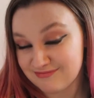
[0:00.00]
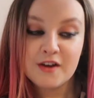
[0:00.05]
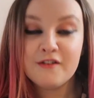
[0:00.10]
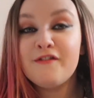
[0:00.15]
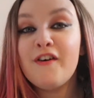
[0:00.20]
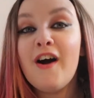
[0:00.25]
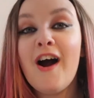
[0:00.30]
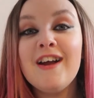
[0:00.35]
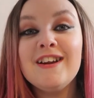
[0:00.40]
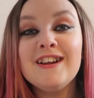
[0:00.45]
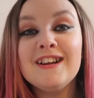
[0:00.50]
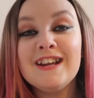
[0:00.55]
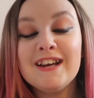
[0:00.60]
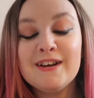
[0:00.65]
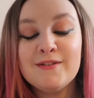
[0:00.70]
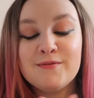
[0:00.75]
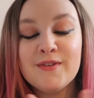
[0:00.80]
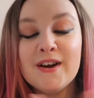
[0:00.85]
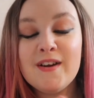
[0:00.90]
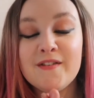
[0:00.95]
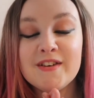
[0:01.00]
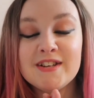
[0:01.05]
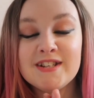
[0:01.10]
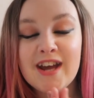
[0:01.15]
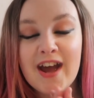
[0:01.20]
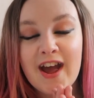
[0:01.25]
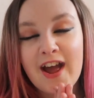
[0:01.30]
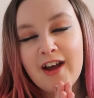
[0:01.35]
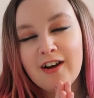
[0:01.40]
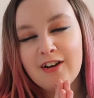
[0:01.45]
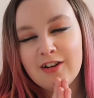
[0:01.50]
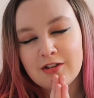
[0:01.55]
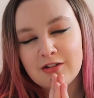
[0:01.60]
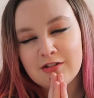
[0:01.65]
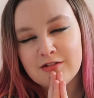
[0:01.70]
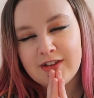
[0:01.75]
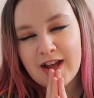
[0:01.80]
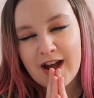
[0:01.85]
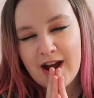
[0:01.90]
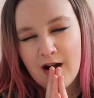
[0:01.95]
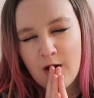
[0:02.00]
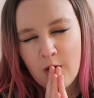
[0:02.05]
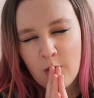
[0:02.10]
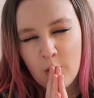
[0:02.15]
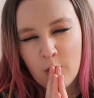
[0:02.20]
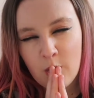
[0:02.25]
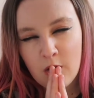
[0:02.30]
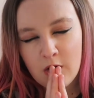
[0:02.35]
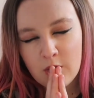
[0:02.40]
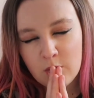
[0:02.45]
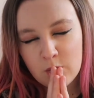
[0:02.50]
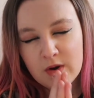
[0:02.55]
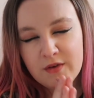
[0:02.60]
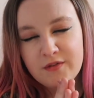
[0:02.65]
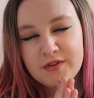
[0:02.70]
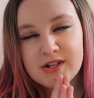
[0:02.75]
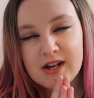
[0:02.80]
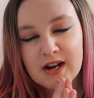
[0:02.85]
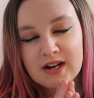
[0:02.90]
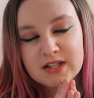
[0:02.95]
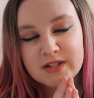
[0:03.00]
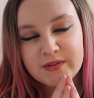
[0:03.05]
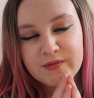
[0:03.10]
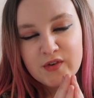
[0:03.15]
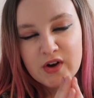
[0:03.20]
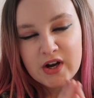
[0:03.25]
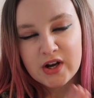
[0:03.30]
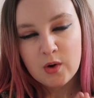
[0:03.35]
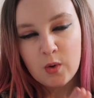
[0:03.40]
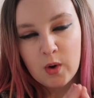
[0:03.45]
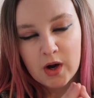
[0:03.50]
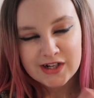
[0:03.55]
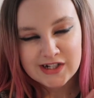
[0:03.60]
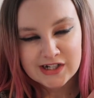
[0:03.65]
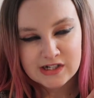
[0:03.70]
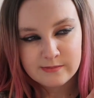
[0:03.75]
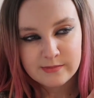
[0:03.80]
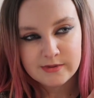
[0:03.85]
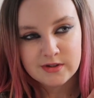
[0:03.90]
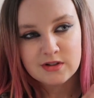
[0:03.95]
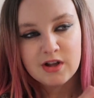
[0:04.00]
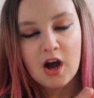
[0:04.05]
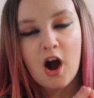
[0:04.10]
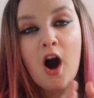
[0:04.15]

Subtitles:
Finally, Riverdale. Now, Riverdale is very questionable.